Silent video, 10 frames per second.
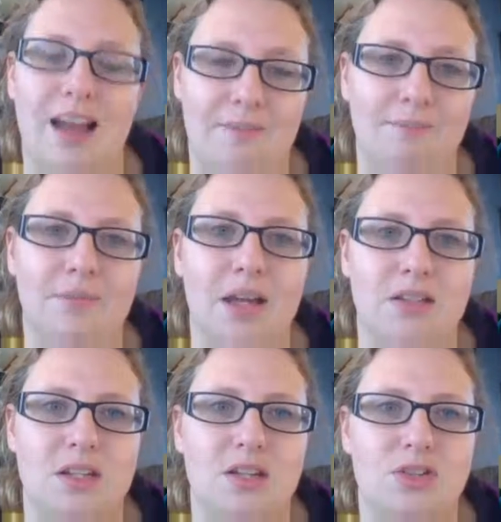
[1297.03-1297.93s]
as an
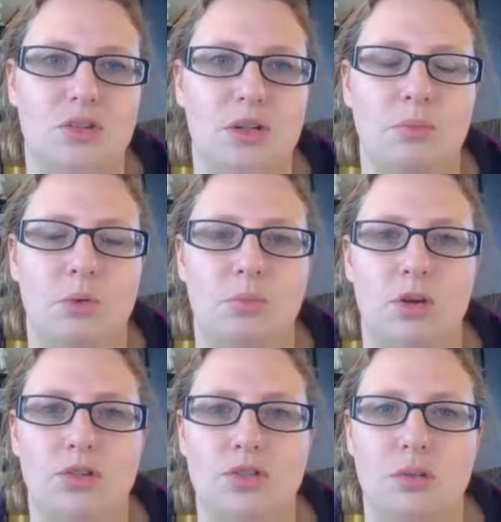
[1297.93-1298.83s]
extreme or more
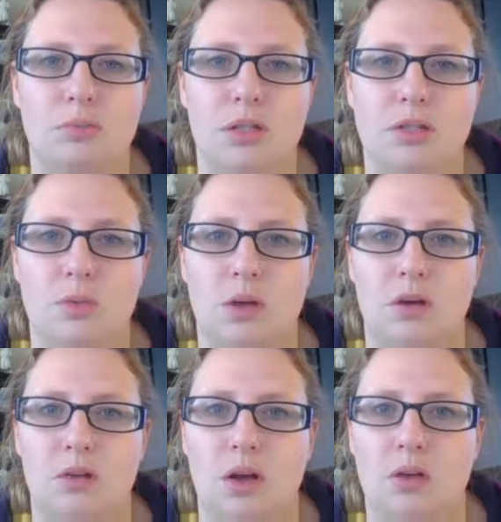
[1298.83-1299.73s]
extreme means we are
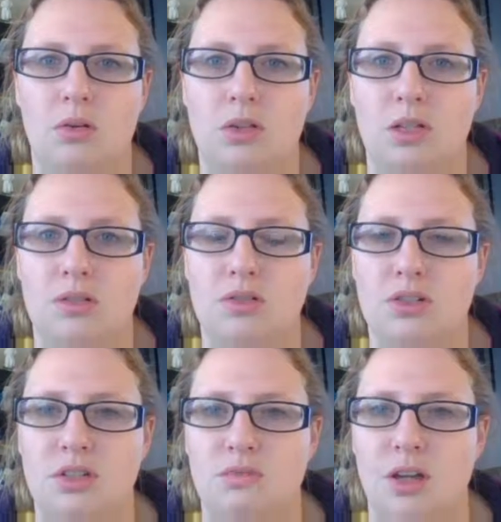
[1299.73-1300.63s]
not only
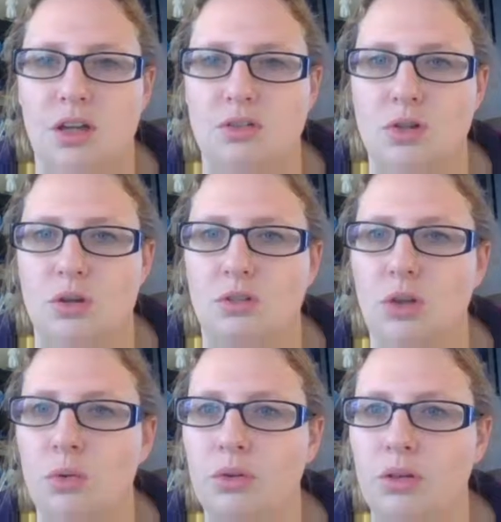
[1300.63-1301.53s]
interested in values that are
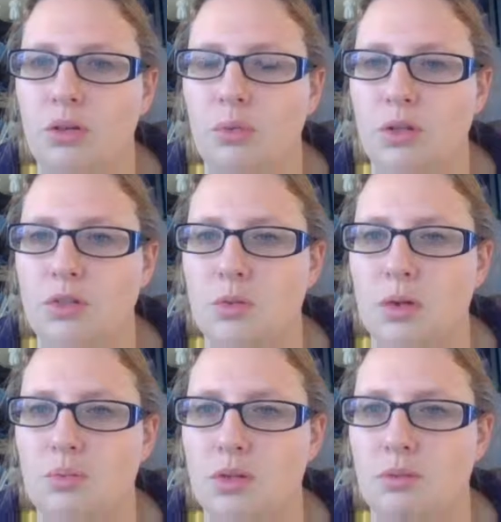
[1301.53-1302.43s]
lower than the ones we
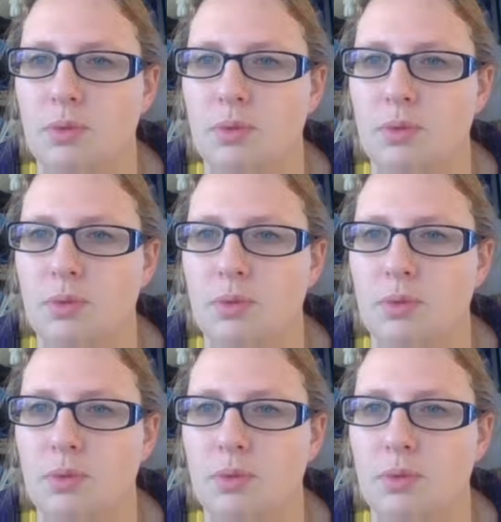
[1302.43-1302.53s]
observe,